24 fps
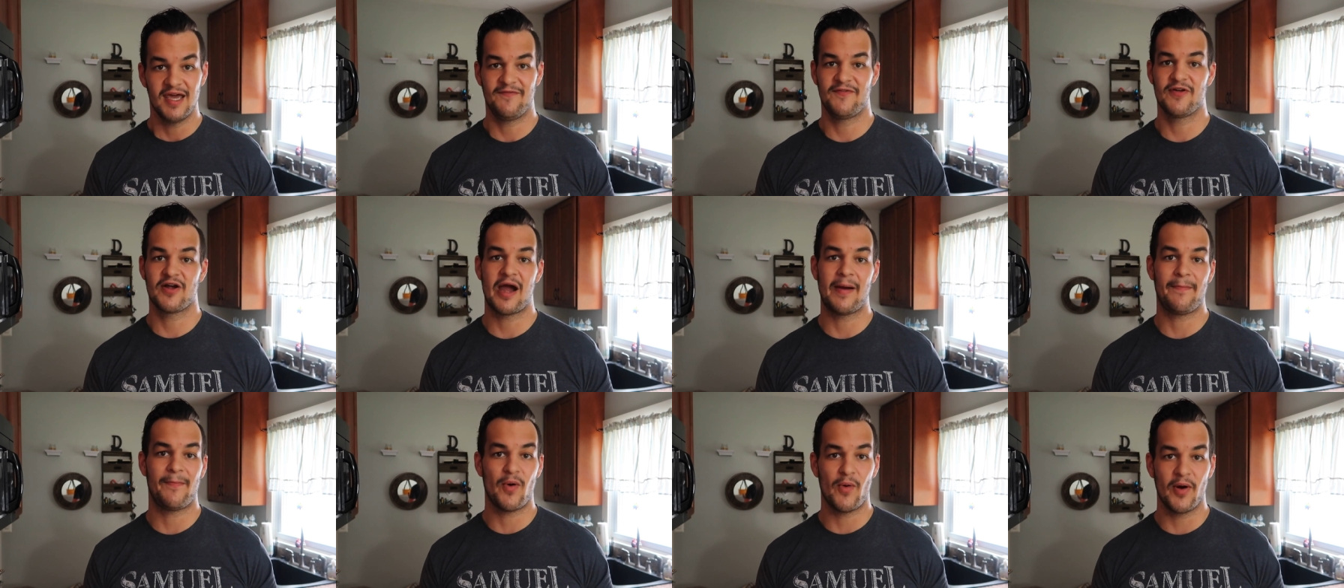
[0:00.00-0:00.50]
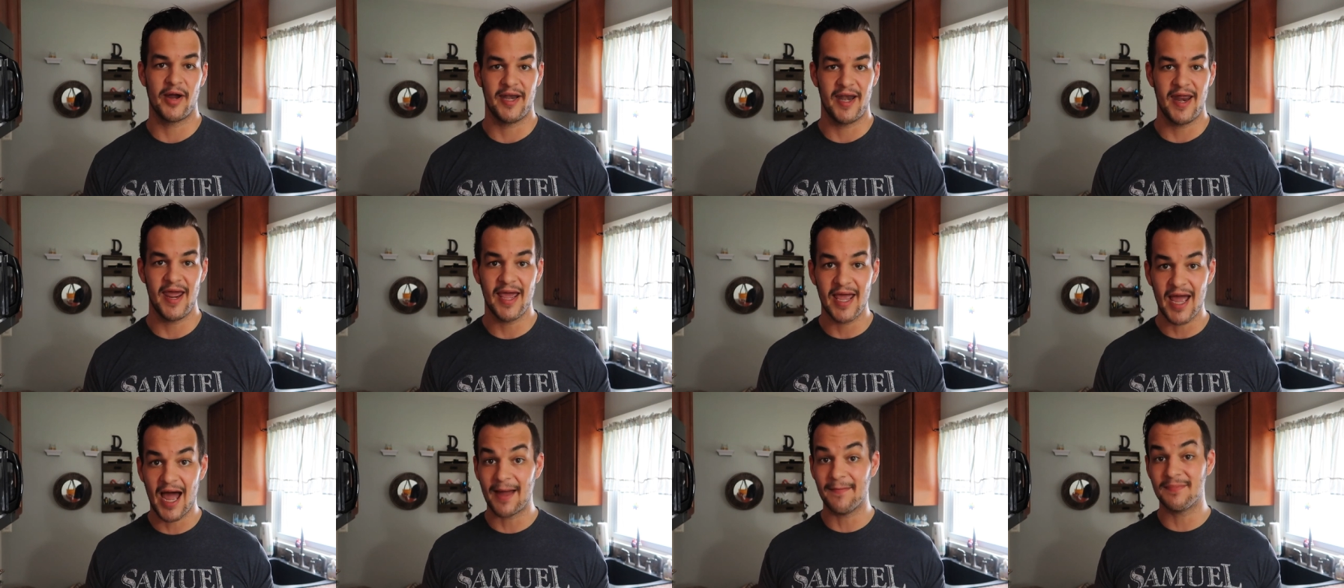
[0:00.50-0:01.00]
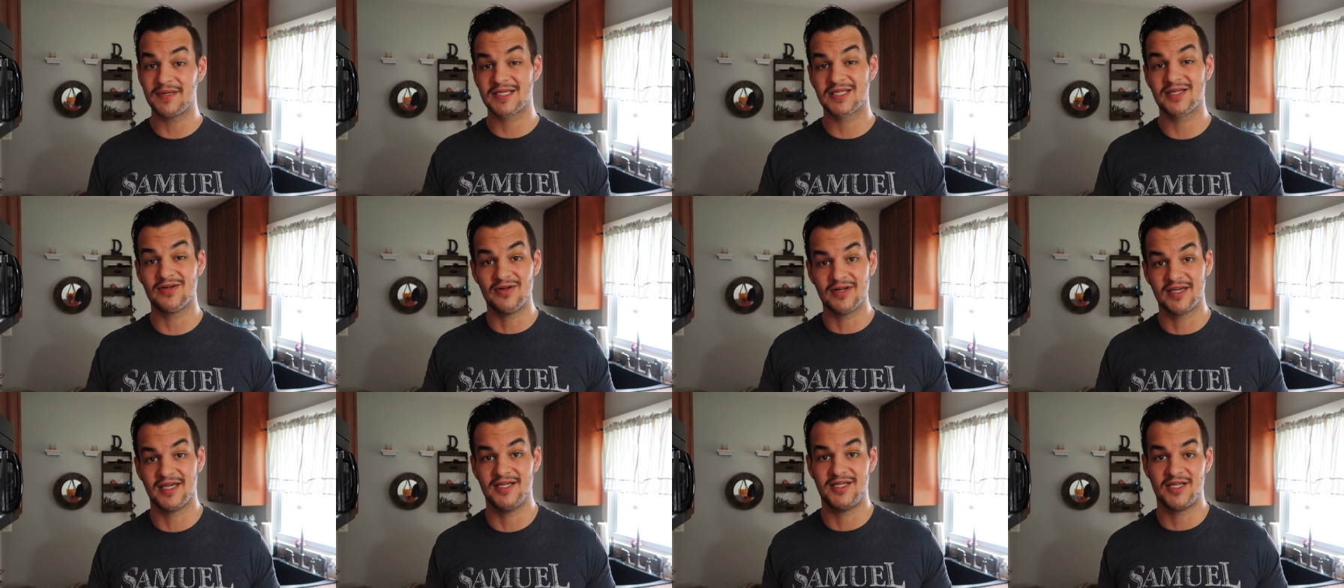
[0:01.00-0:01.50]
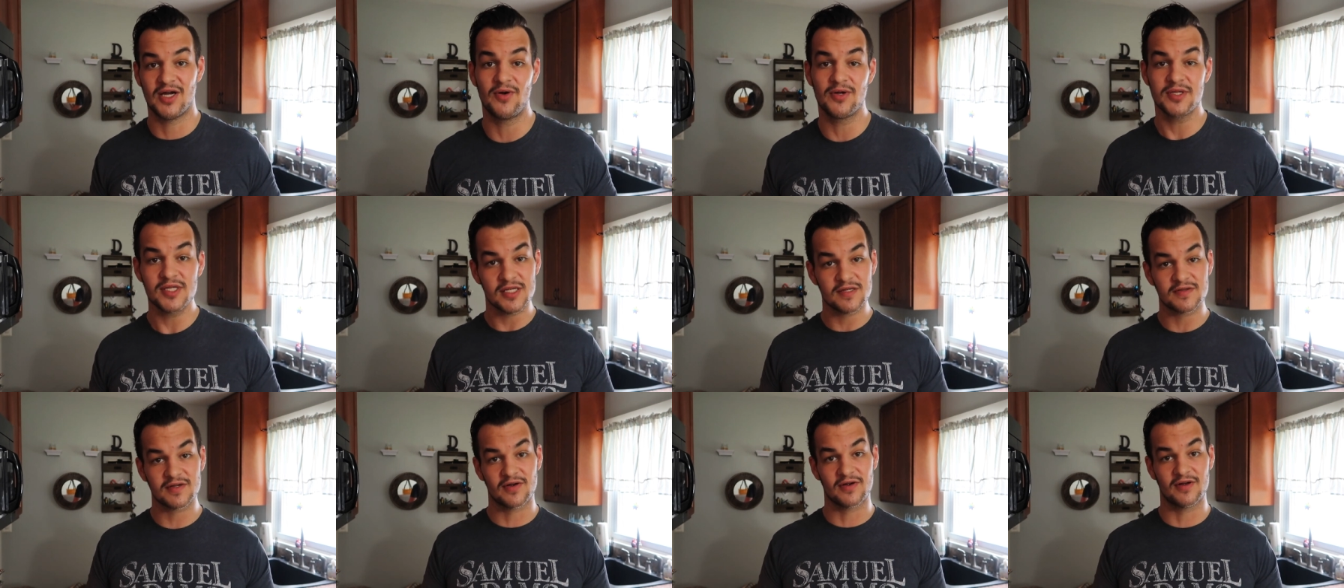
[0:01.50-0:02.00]
If you're at 0.8, I'm still in
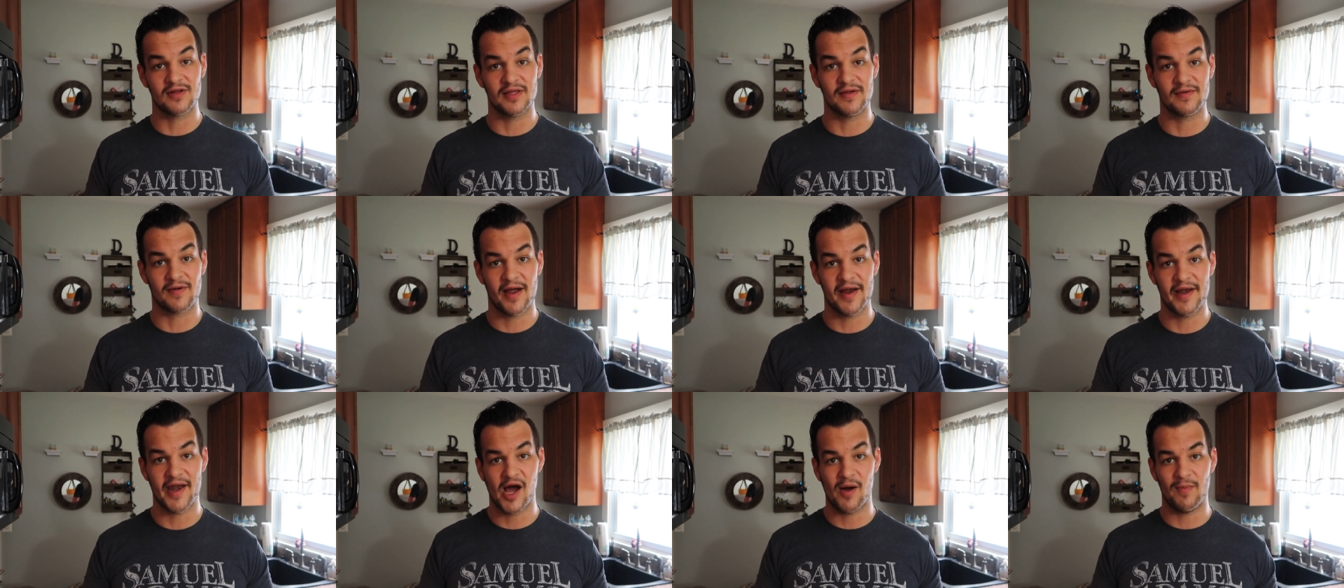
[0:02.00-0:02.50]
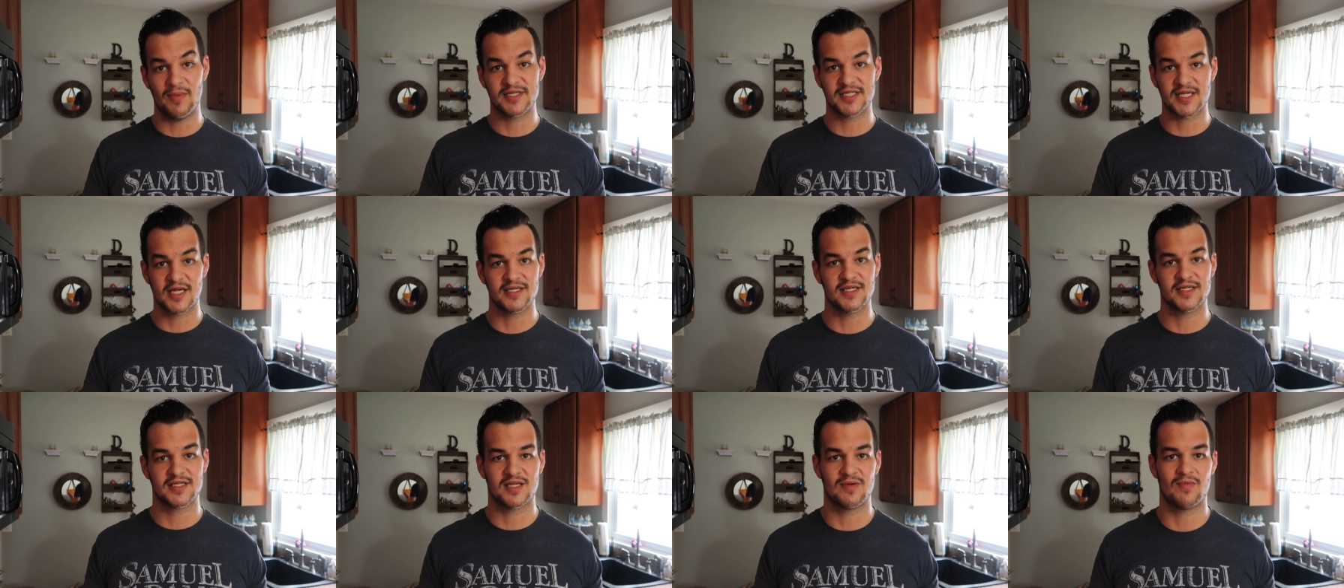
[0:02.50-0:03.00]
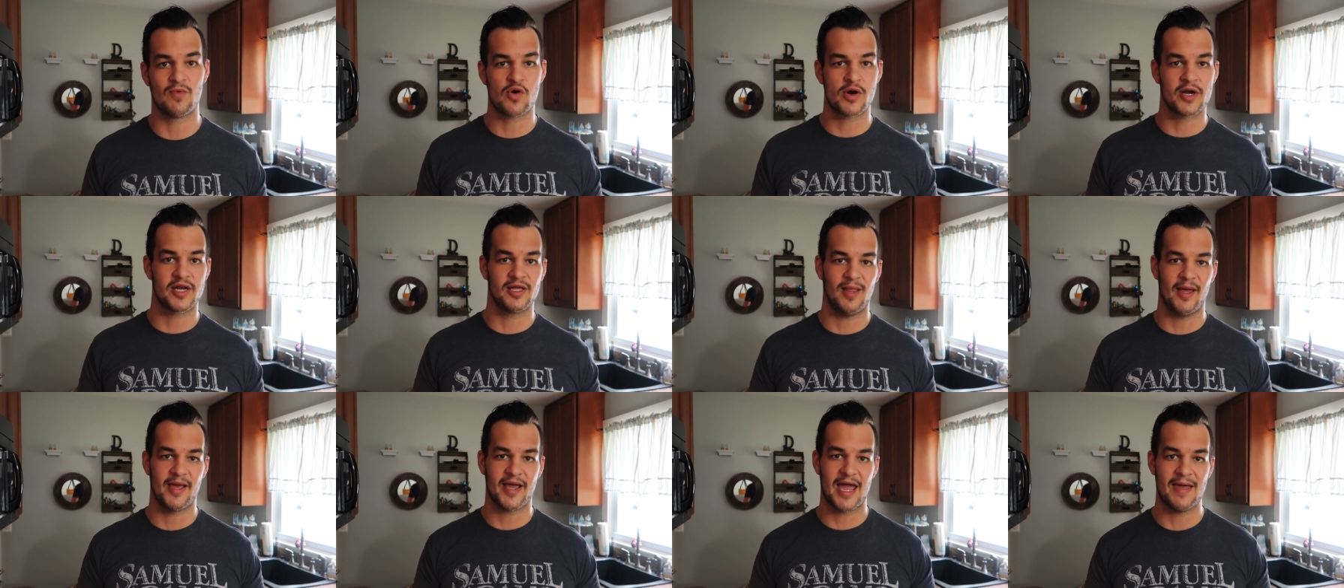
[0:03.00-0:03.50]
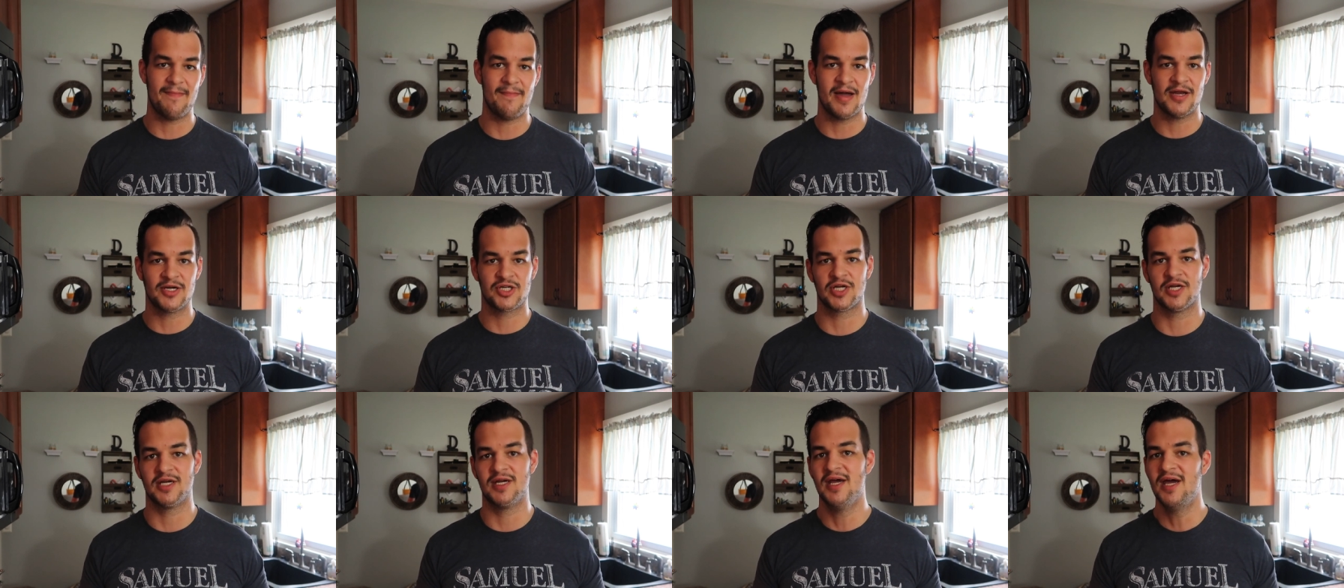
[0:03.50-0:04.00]
ketosis currently right now, but since it's the morning, like I
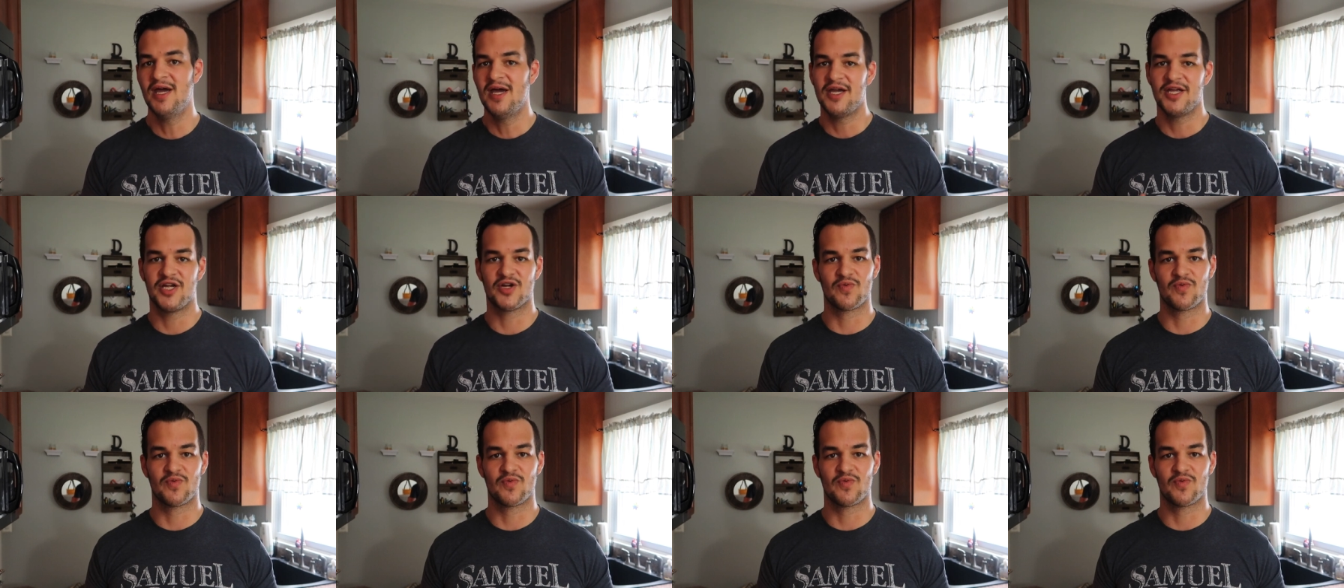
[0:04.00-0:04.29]
mentioned,